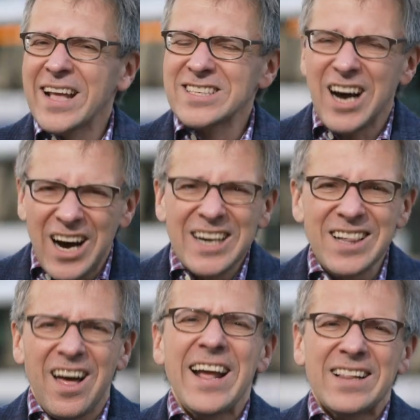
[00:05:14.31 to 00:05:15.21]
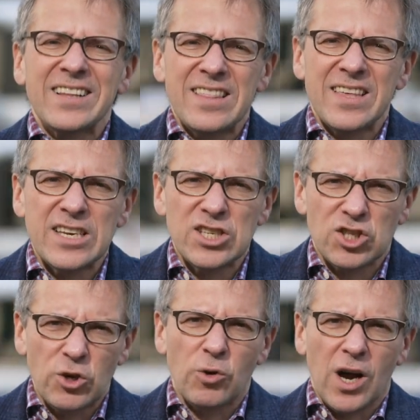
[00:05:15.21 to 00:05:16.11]
it's unlikely these
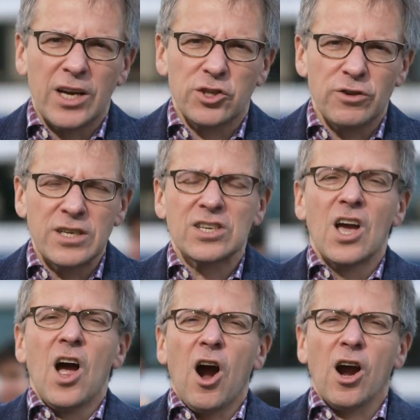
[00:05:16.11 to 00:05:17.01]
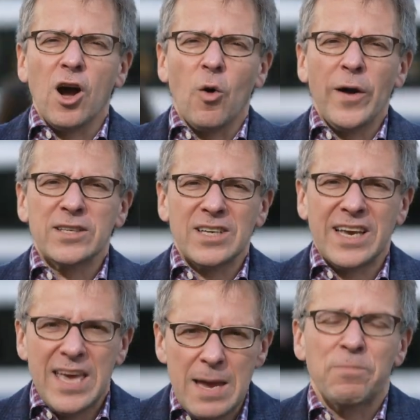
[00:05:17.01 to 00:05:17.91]
two countries are going to
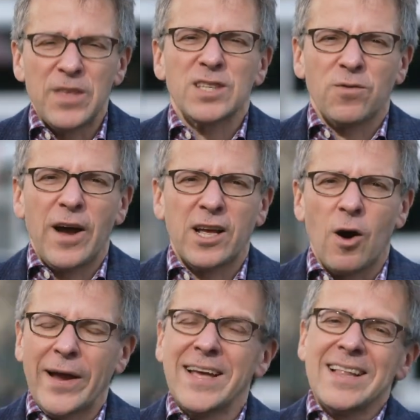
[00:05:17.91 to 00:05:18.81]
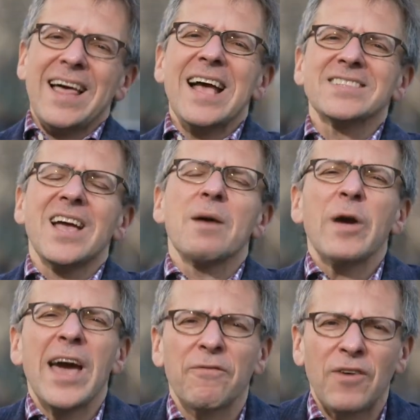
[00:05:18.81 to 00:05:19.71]
keep this fight going. Last time
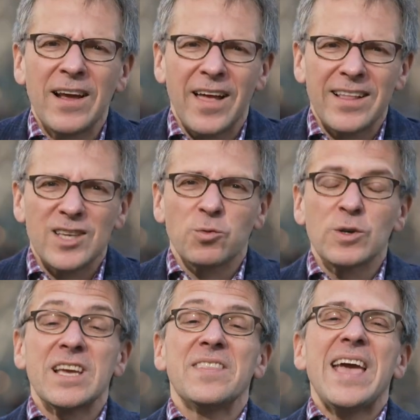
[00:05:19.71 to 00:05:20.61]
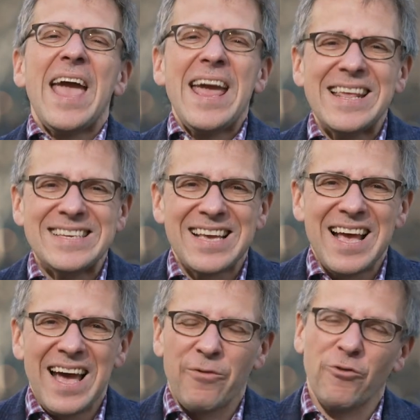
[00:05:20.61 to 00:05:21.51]
we had a fight like this was in the 80s,
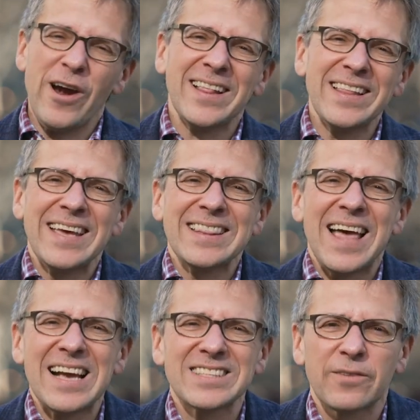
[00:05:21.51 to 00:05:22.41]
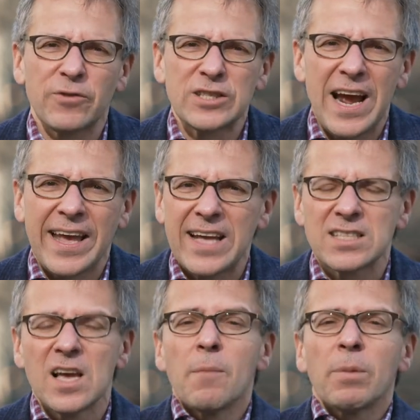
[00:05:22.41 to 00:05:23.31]
and frankly, it lasted for
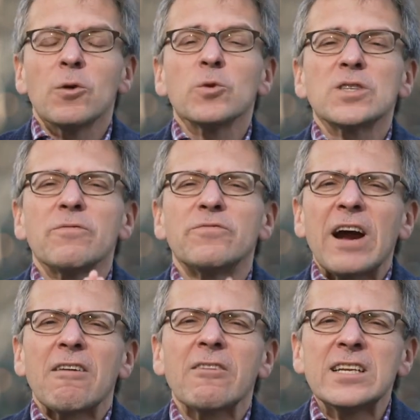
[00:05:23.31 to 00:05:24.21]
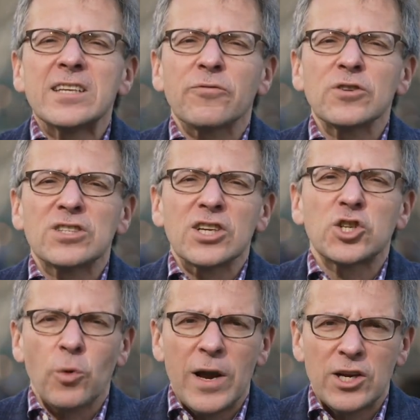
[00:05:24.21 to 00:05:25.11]
decades, but it was a very different
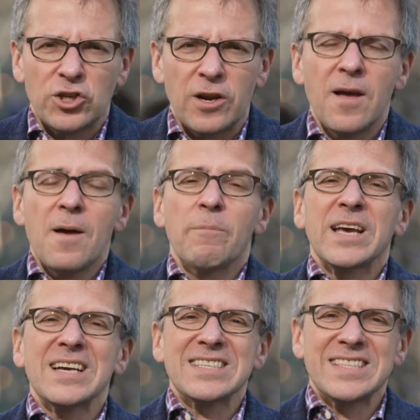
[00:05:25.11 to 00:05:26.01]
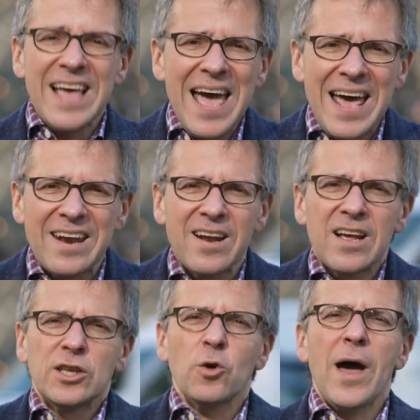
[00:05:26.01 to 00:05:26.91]
situation because then
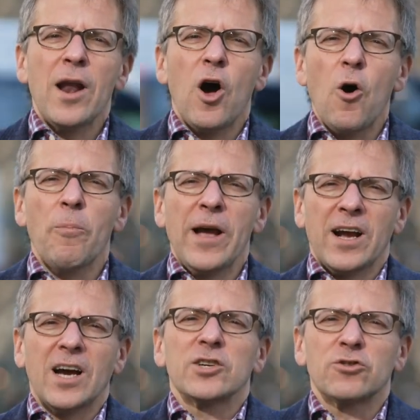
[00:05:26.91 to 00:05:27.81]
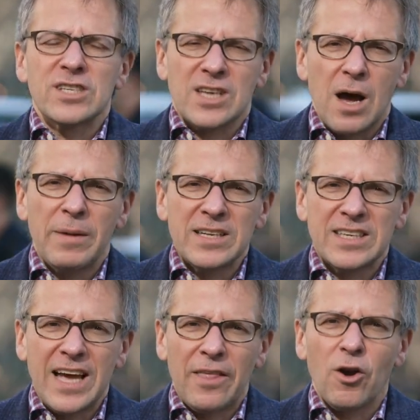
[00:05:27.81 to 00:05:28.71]
you had OPEC countries coming
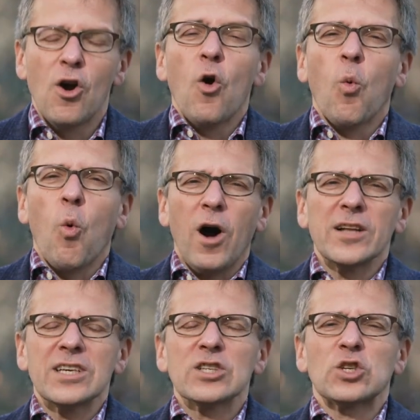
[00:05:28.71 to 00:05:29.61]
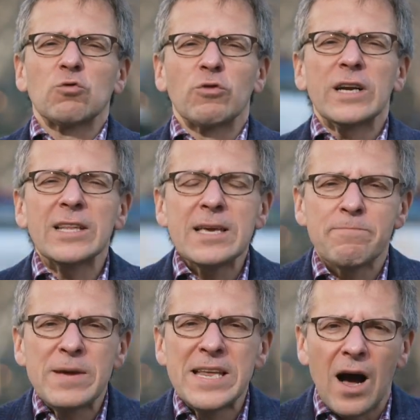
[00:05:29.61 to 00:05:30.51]
together wanting to really
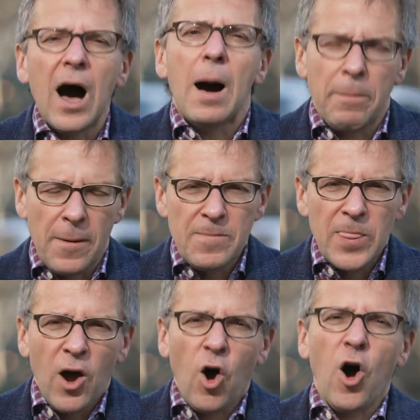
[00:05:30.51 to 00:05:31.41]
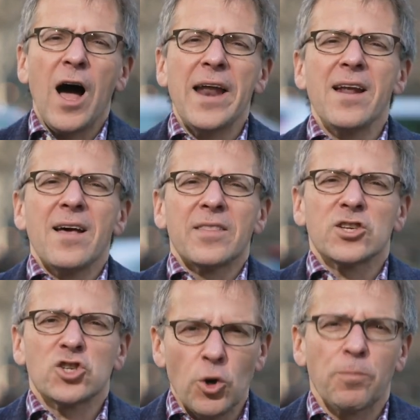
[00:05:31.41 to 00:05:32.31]
beat up on the
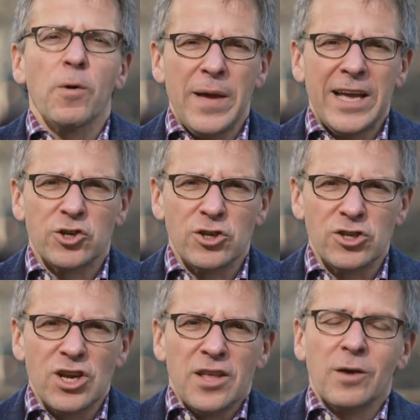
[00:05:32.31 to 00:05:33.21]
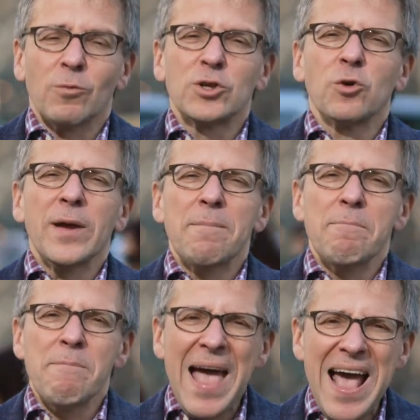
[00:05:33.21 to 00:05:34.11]
super majors that were
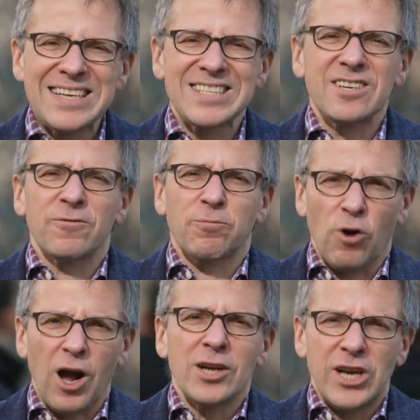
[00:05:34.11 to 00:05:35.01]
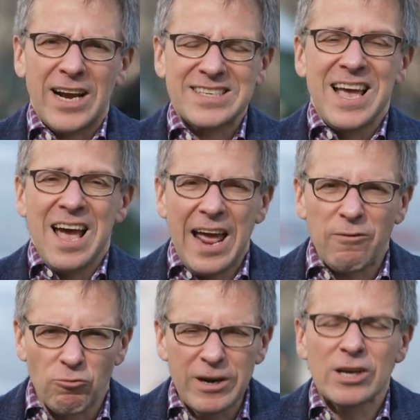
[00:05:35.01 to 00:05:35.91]
doing massive projects at
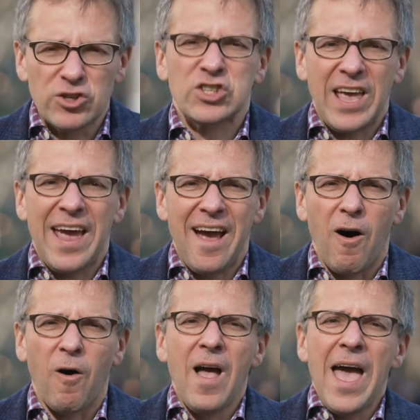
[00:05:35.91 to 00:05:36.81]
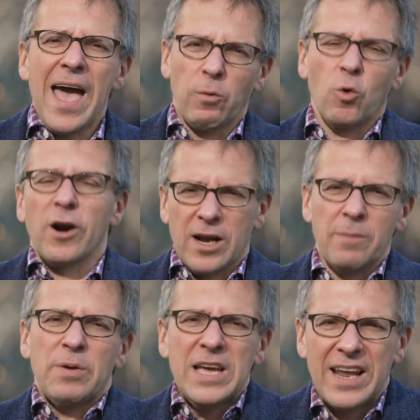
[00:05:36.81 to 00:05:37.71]
real scale and were
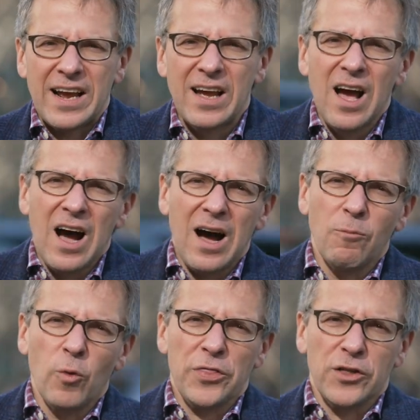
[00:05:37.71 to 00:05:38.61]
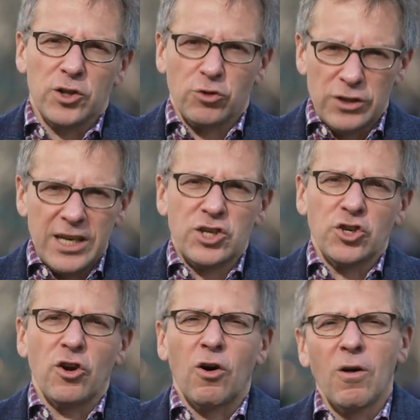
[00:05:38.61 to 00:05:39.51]
competing with the
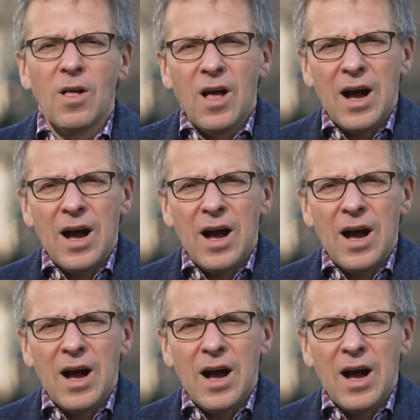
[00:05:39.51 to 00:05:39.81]
traditional